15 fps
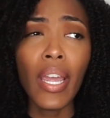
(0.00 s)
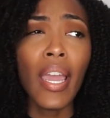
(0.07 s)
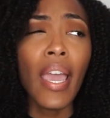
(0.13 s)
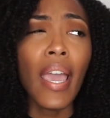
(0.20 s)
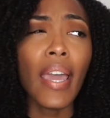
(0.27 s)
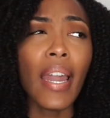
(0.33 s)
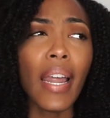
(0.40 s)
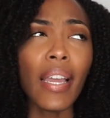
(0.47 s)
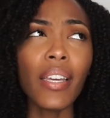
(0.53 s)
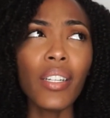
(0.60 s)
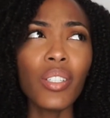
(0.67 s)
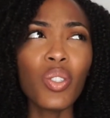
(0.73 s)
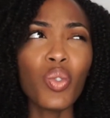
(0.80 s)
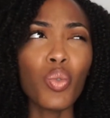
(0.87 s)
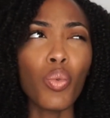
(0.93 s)
and I could
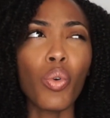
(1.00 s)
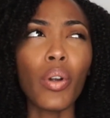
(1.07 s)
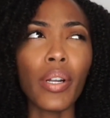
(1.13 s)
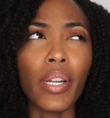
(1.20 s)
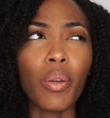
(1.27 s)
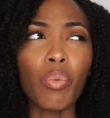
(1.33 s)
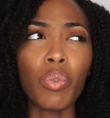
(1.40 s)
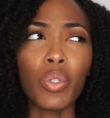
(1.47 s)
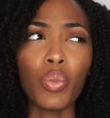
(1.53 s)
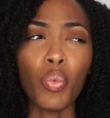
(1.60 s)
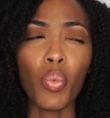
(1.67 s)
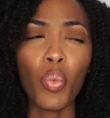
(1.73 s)
have sworn it was